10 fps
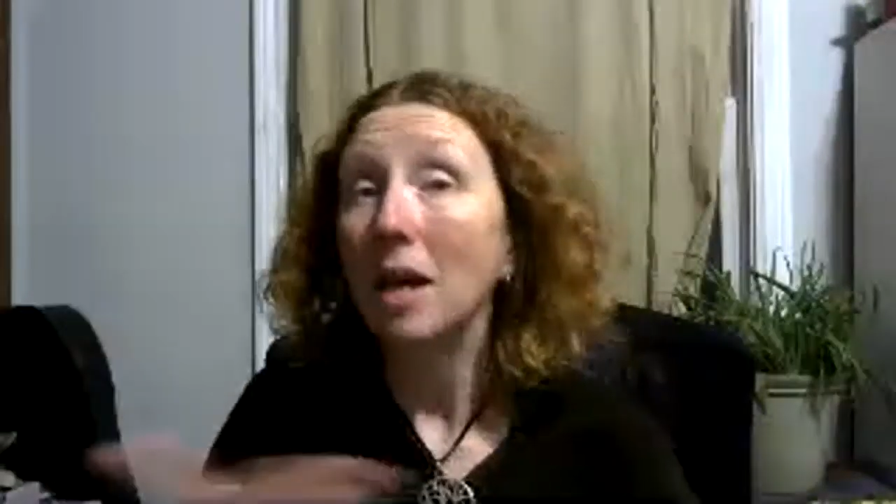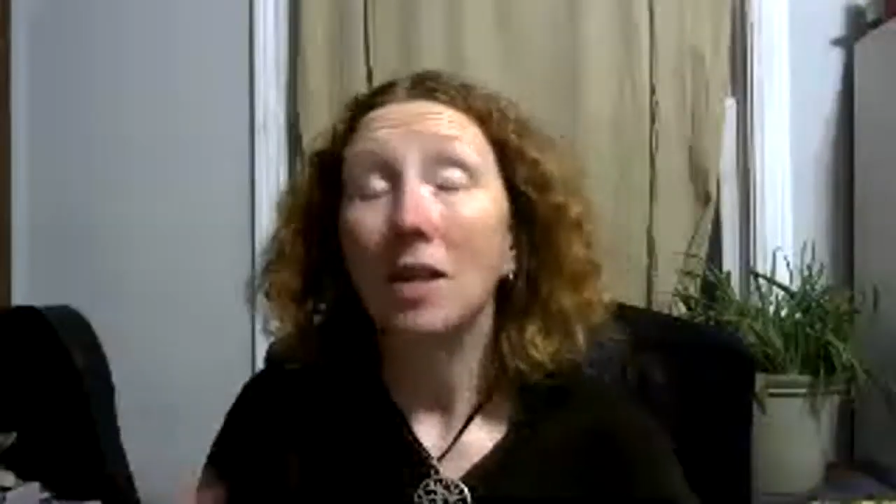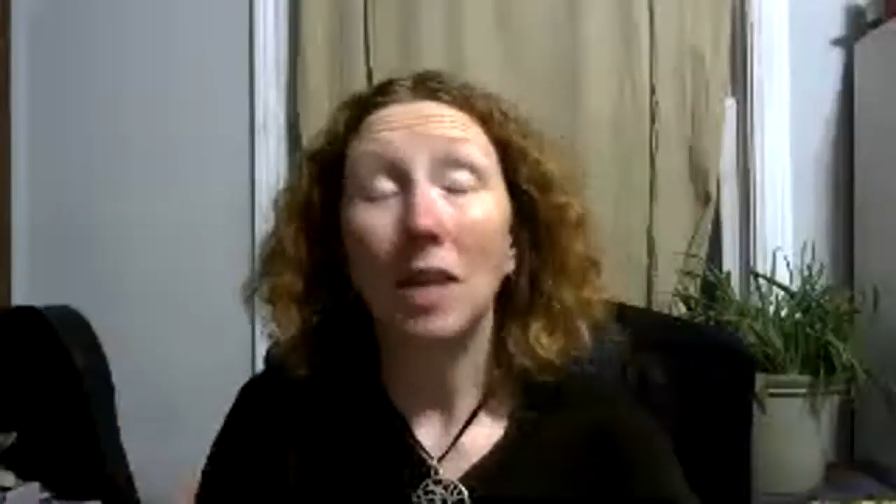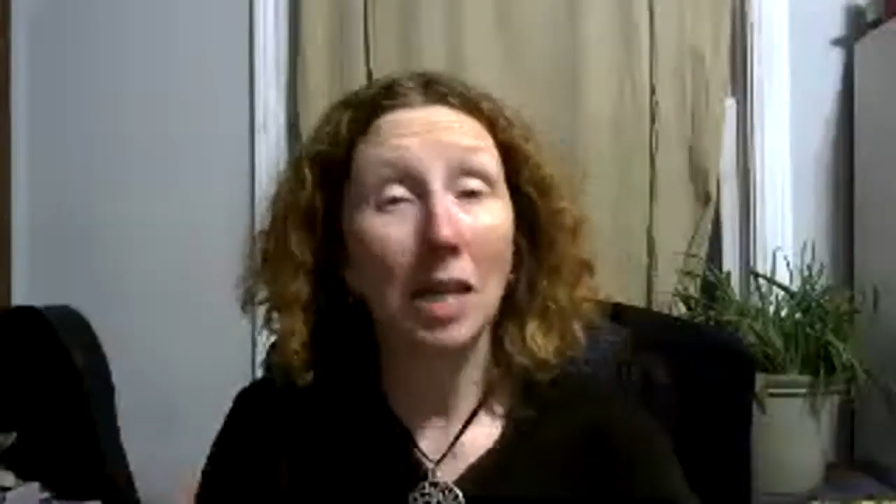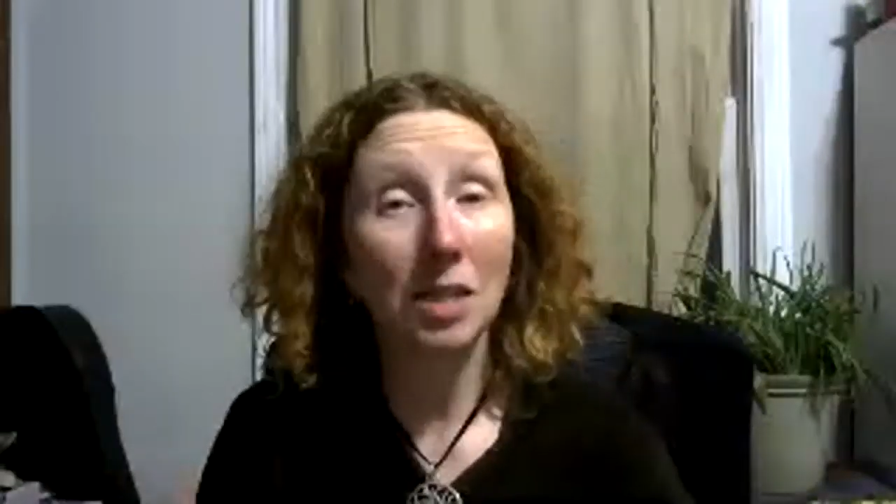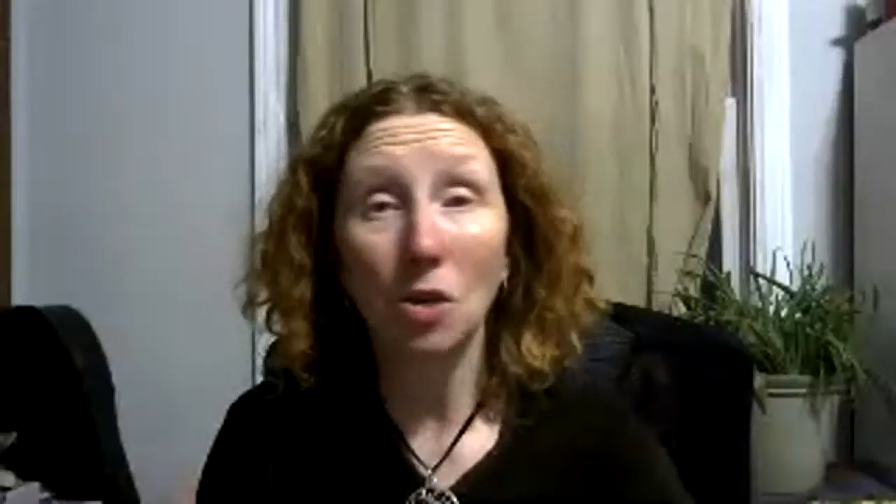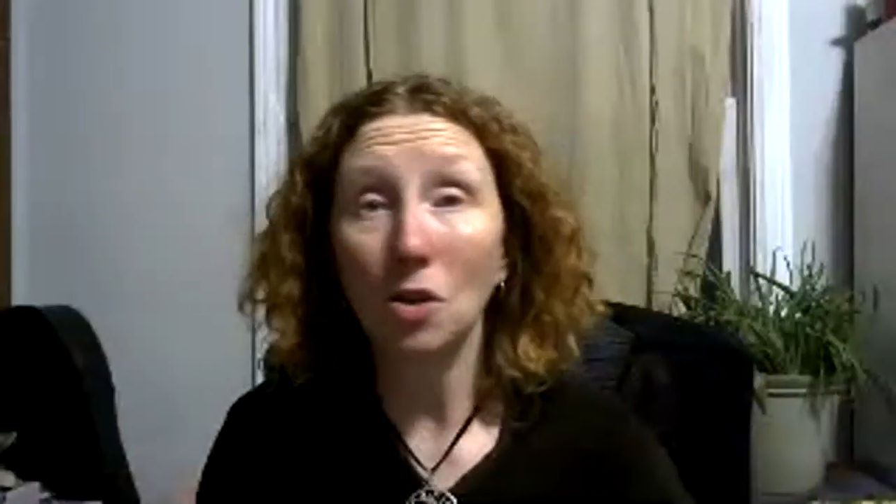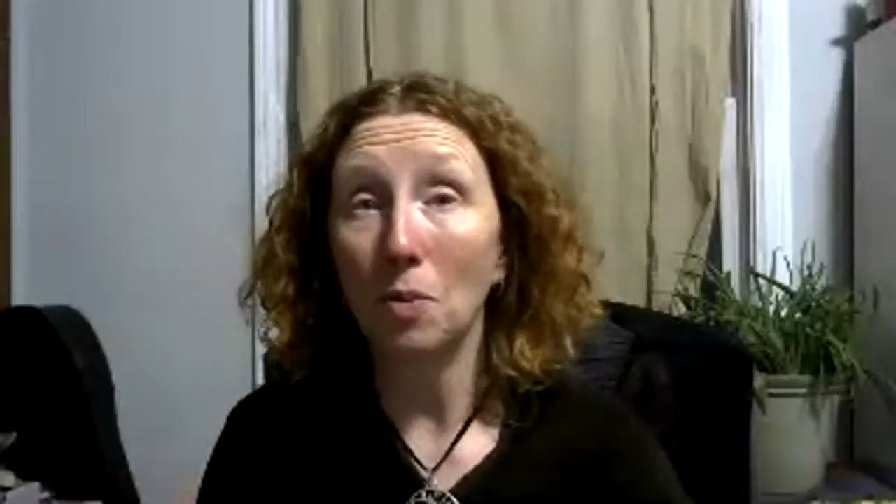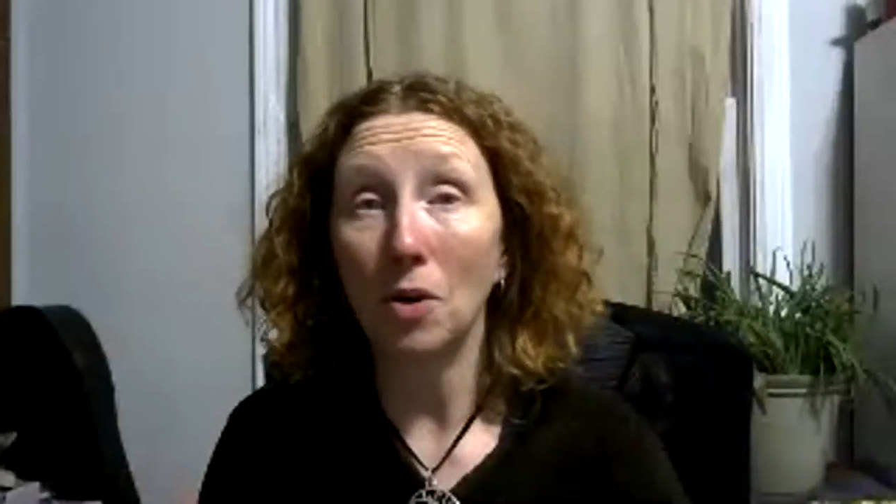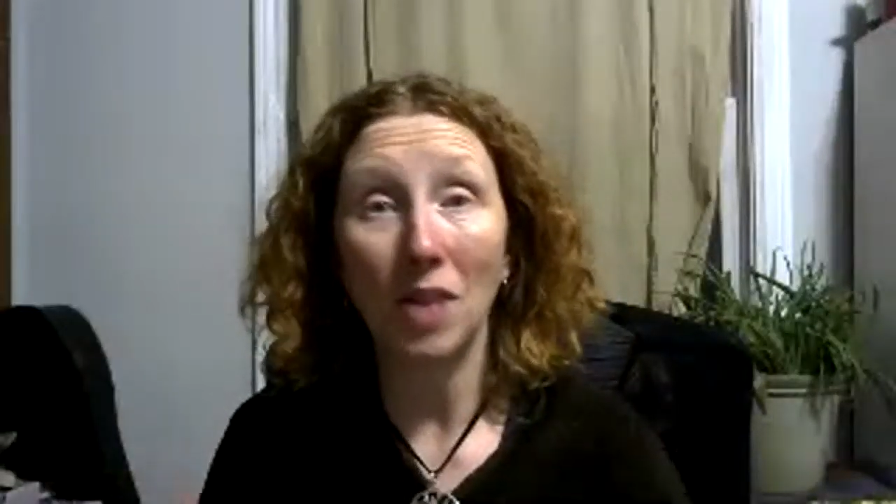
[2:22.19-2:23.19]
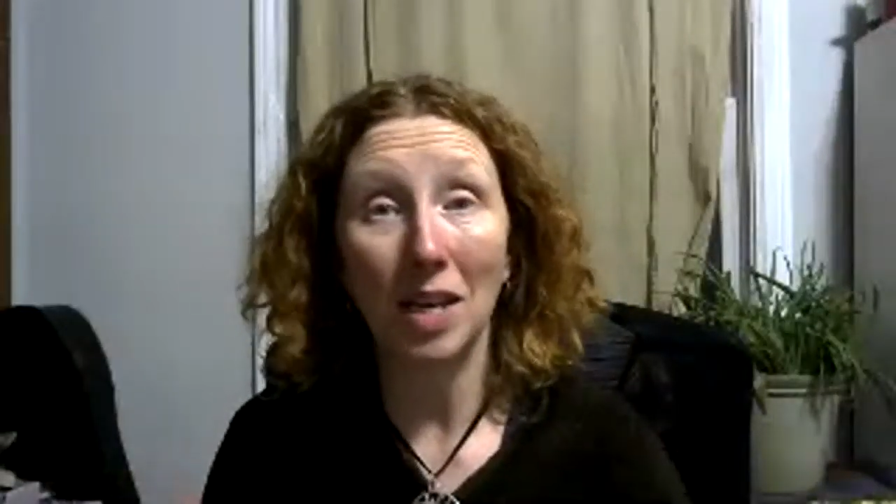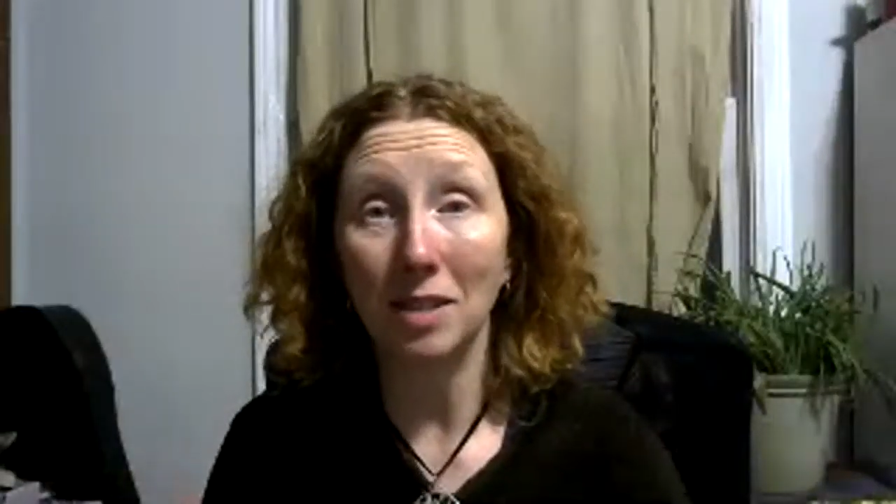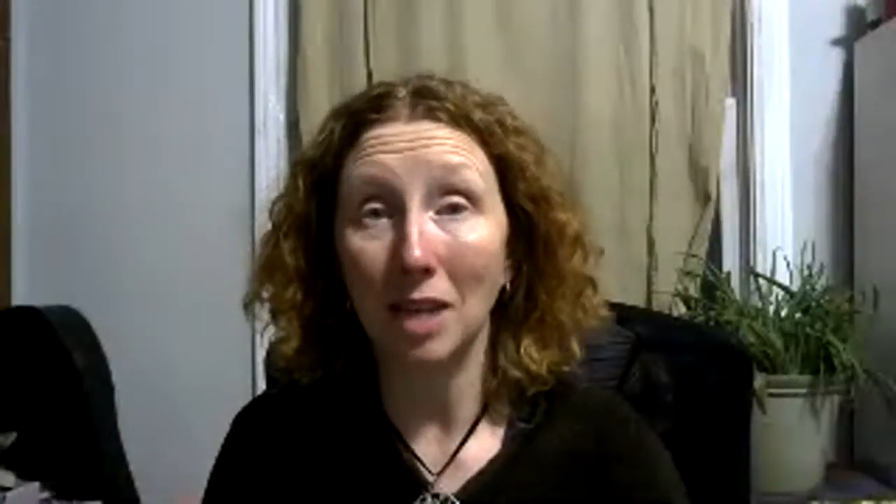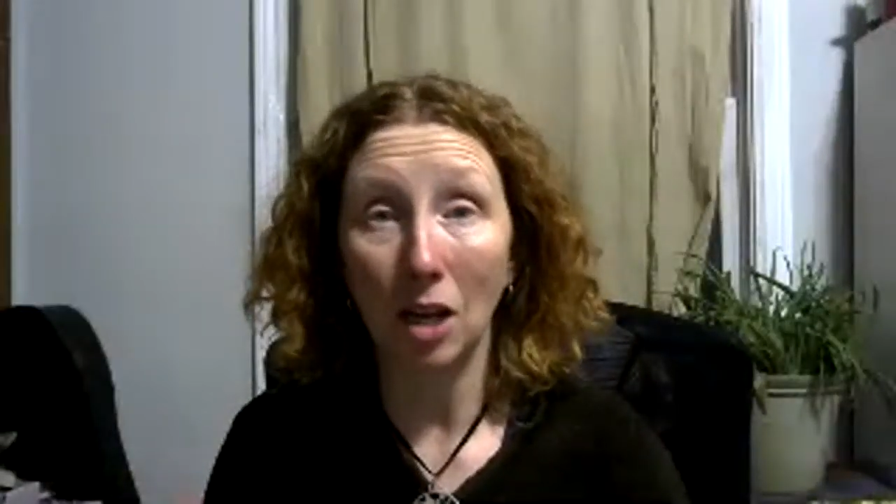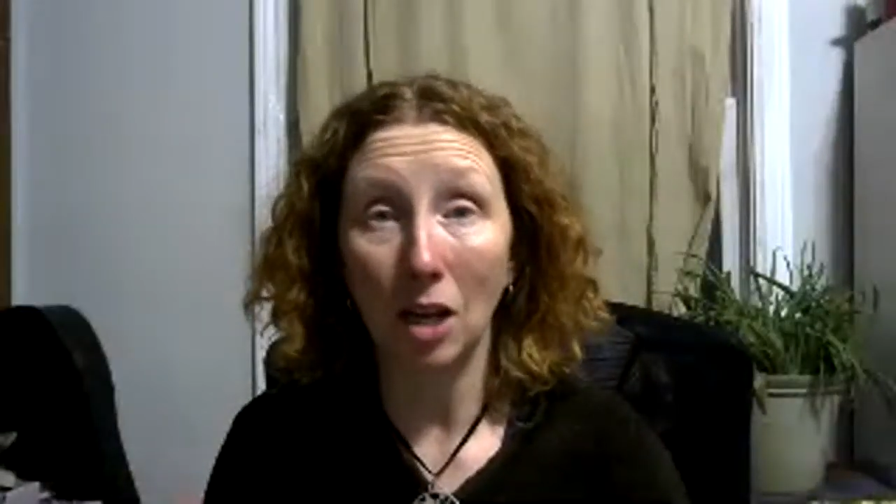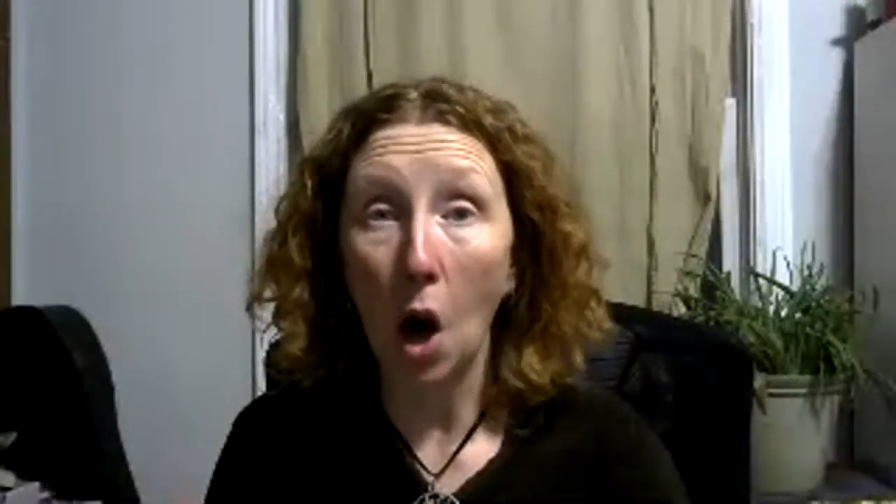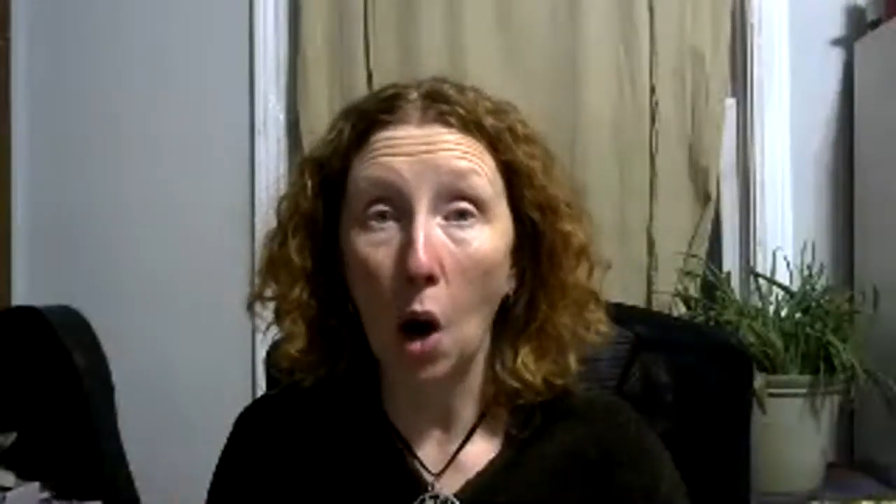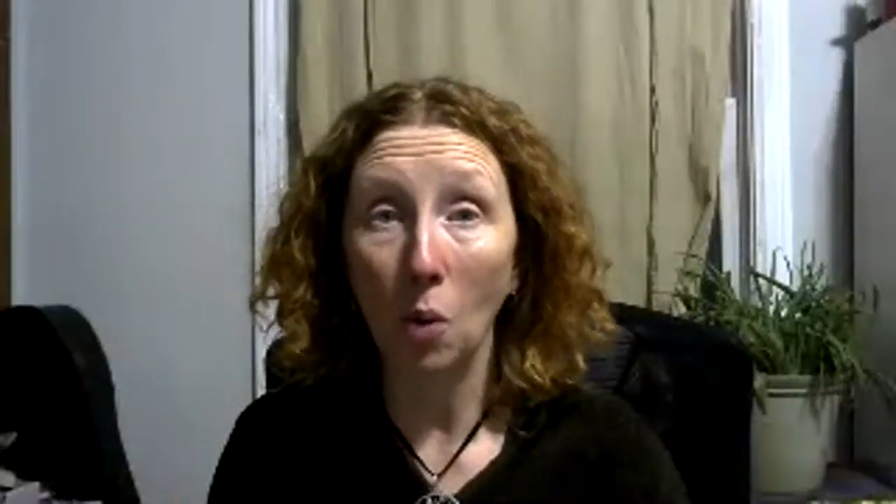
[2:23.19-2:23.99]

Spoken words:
the easier the birthing is going to go.